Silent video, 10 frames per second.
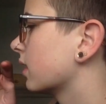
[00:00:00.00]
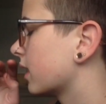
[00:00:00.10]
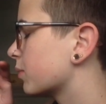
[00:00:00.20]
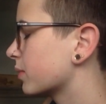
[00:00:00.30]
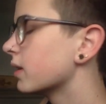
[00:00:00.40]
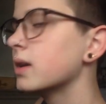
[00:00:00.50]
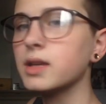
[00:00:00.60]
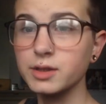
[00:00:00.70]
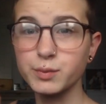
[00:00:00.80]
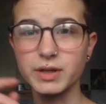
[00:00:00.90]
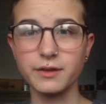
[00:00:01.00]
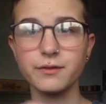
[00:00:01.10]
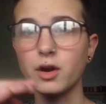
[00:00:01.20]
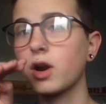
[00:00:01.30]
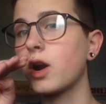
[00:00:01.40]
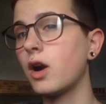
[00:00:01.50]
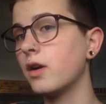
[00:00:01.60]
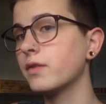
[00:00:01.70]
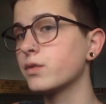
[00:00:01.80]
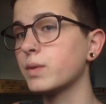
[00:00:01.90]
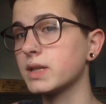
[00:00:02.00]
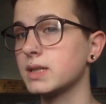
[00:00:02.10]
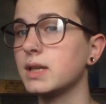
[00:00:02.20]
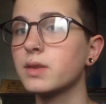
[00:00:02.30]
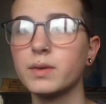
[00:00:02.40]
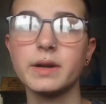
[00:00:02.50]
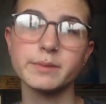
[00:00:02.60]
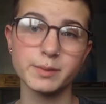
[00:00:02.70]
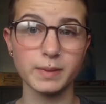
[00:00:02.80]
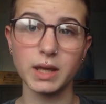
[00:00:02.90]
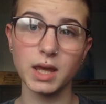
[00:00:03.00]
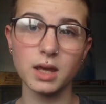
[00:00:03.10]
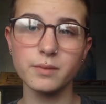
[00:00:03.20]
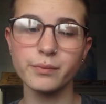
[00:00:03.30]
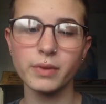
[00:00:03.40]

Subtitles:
lip is pretty far off of my teeth when I'm speaking,